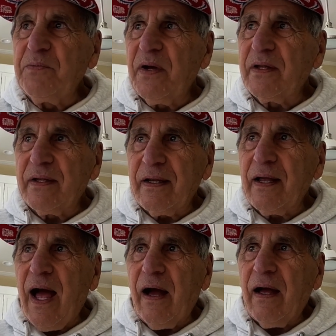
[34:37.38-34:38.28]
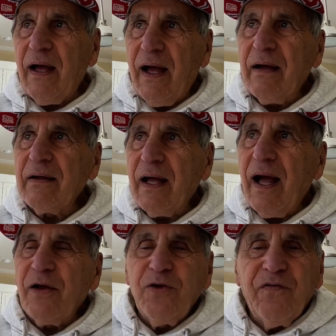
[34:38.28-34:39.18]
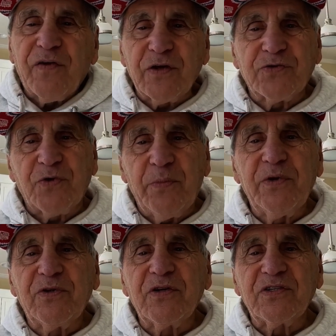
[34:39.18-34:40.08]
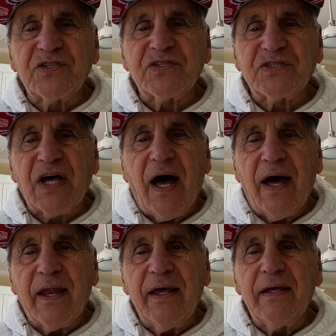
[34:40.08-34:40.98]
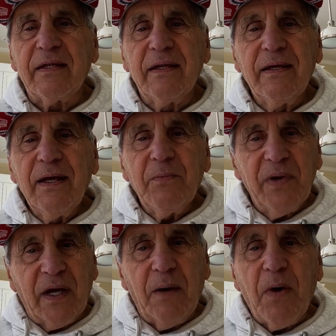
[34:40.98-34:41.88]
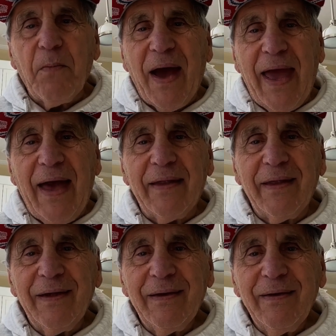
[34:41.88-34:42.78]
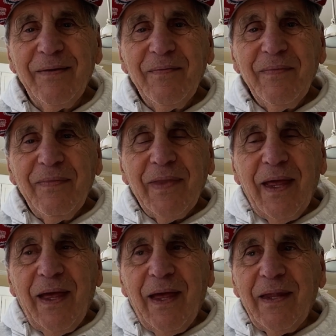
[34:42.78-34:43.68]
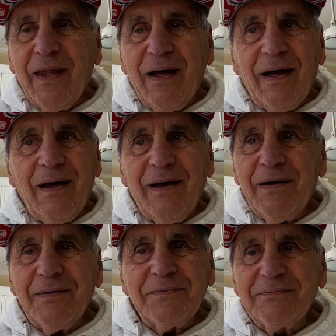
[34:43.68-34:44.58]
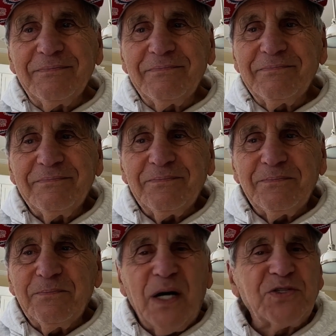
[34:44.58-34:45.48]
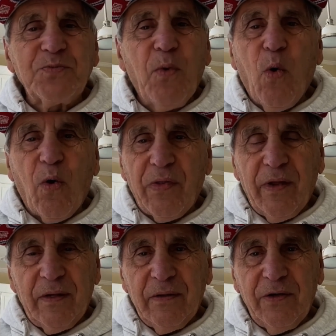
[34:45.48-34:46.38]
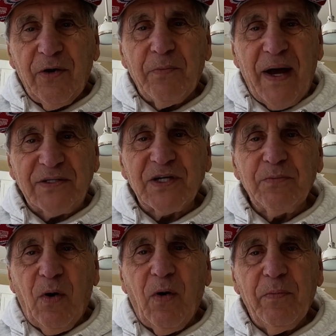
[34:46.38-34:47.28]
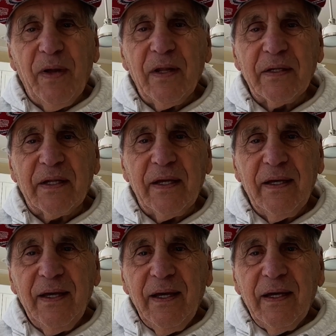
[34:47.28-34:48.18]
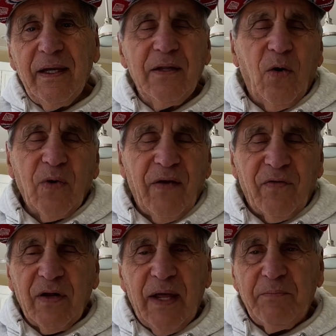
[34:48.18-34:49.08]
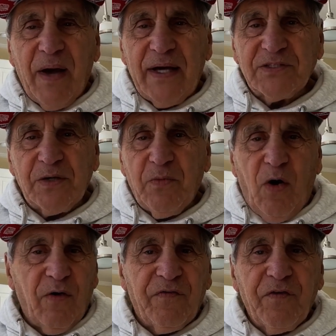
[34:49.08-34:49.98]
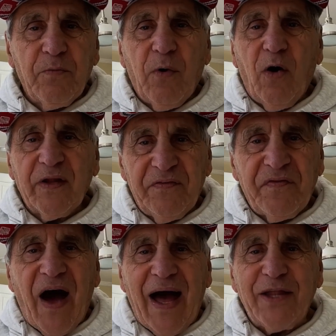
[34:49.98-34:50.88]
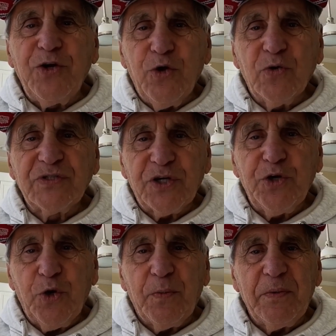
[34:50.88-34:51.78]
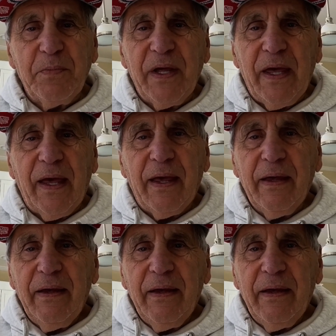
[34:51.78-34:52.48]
but how you've contributed to the society and become a man, and much more than your basketball ability. And don't ever let basketball or football define you as a human being.